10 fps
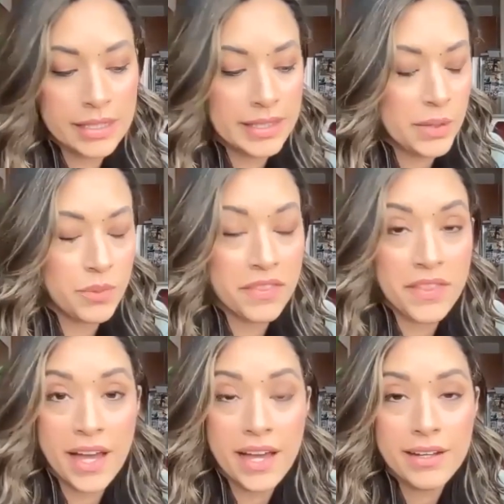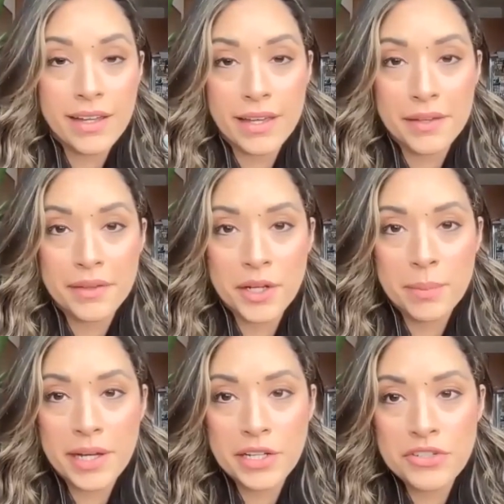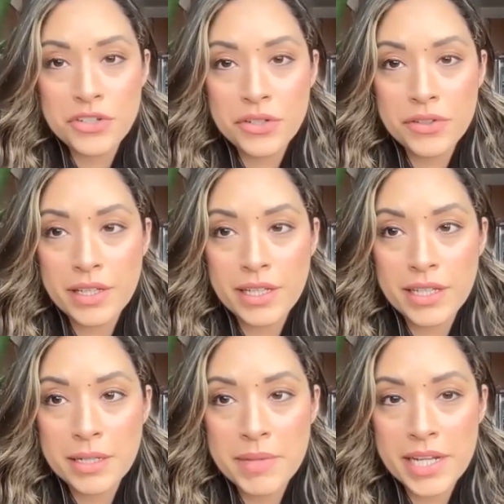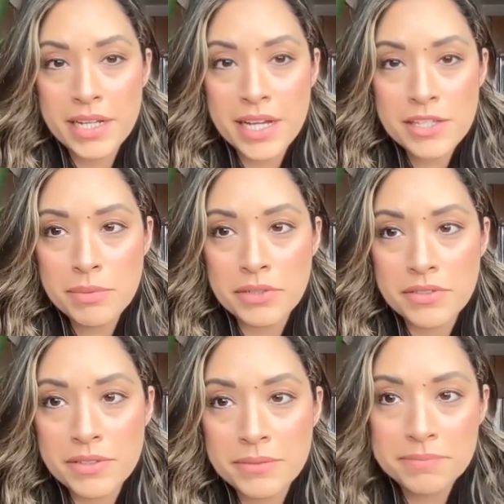And with that, I hereby adjourn the Committee on Hospitals.